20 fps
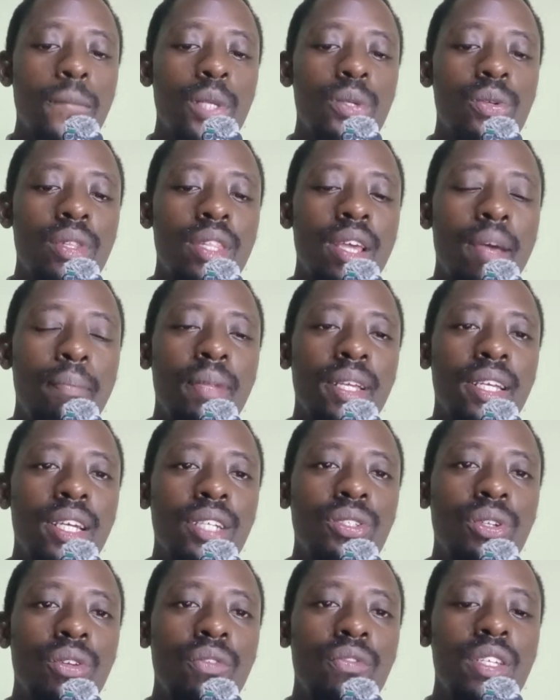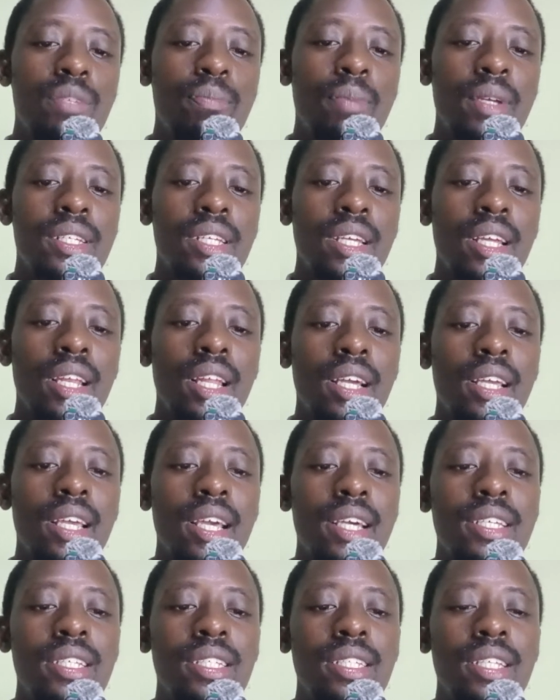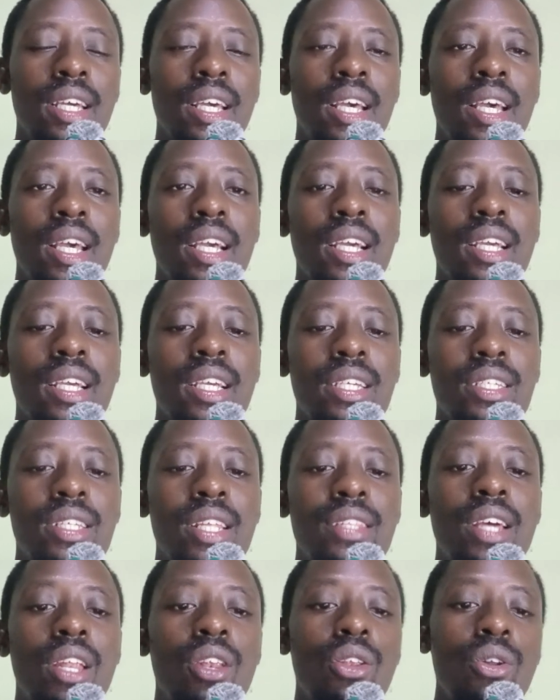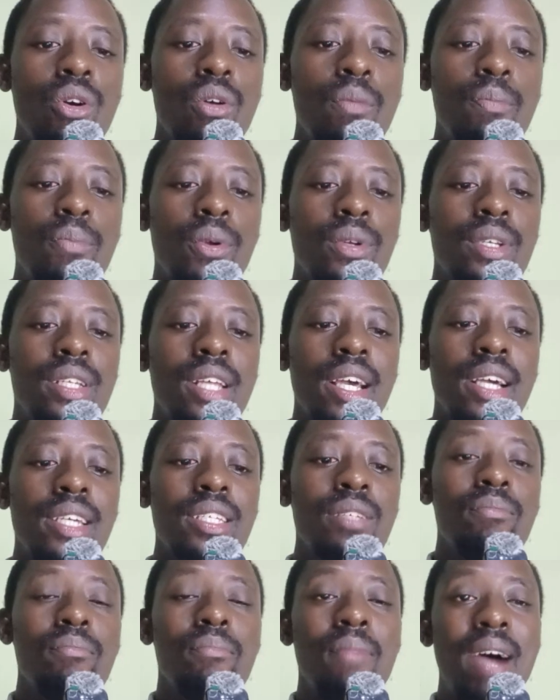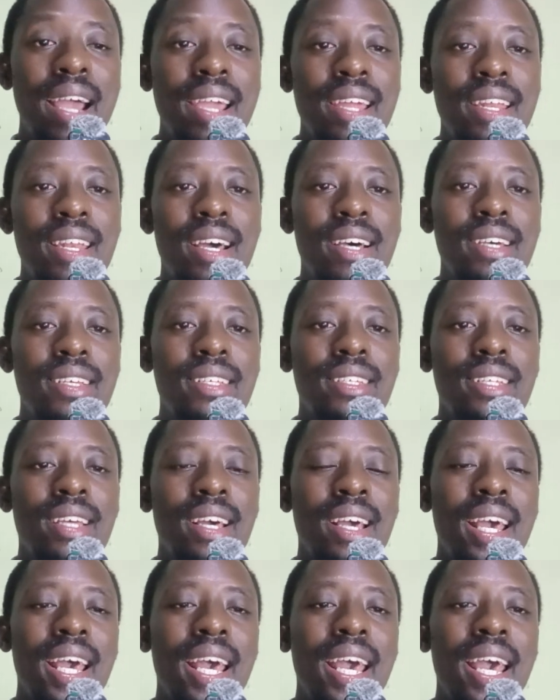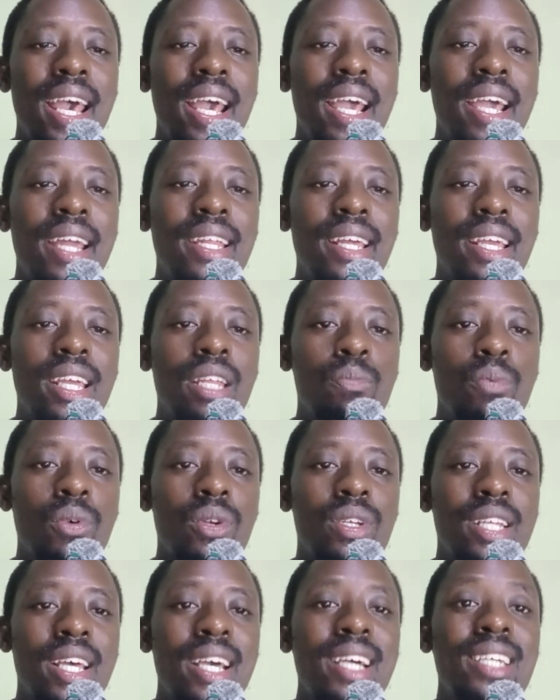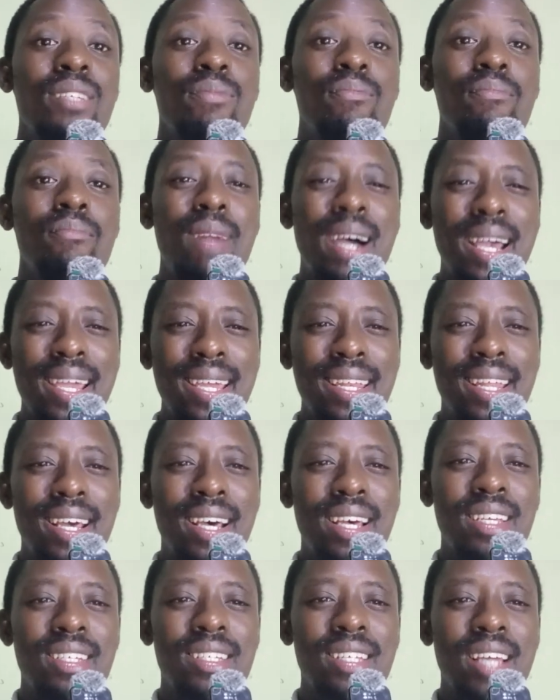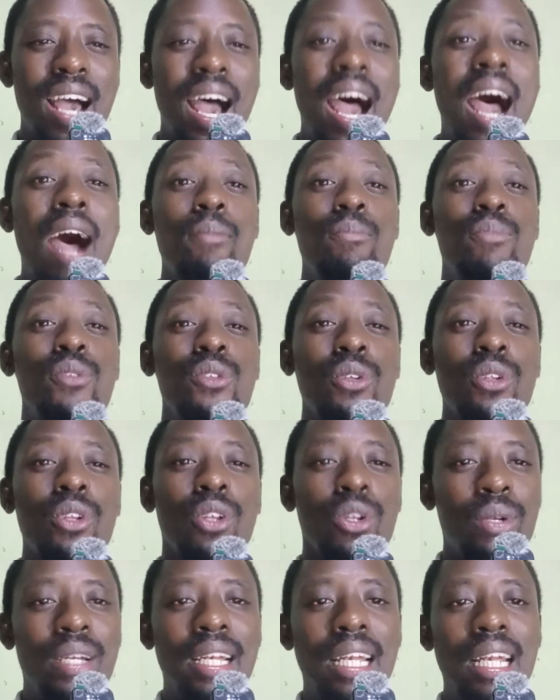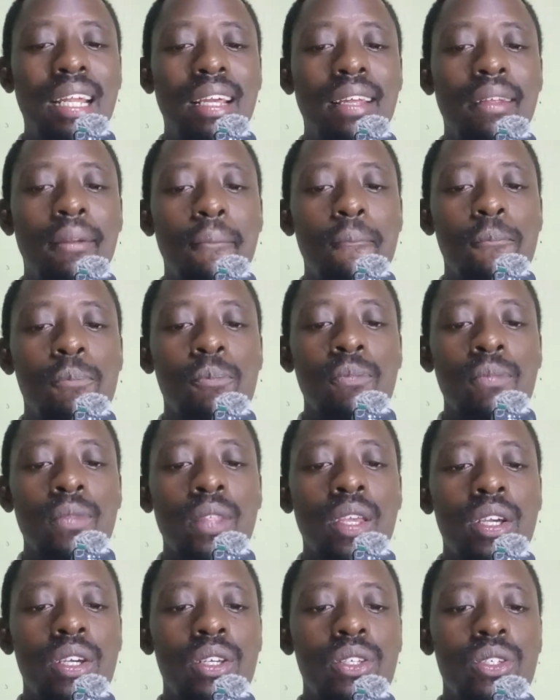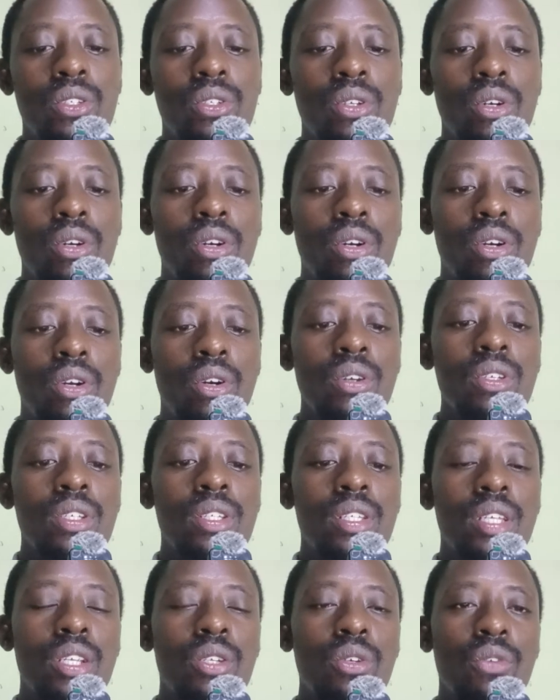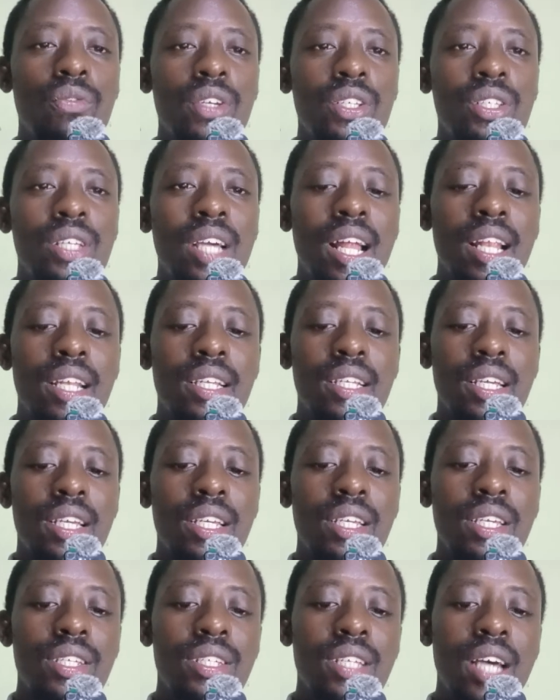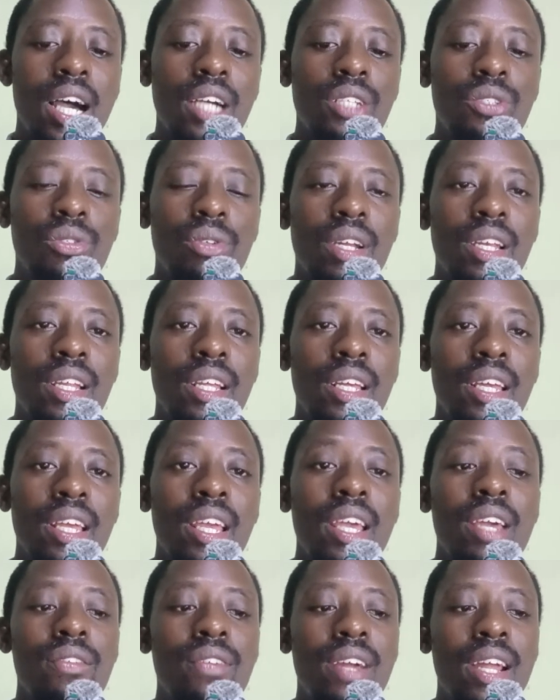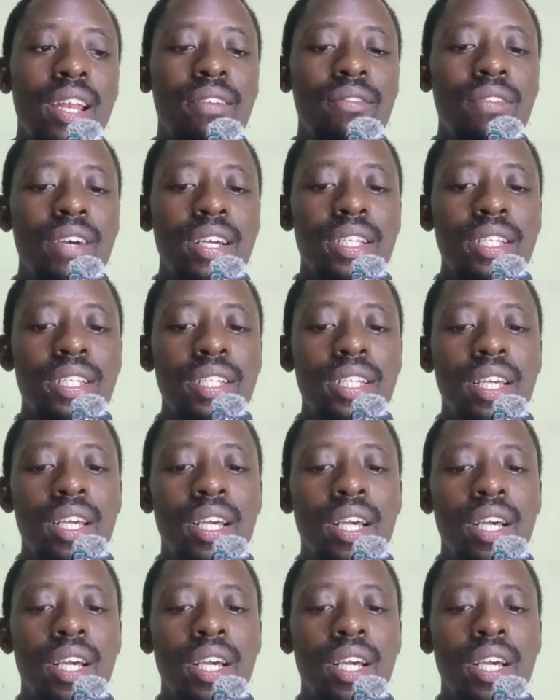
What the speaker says: So the application of this particular case is that the law protects minors, and it protects minors absolutely. So consent of a child is actually irrelevant.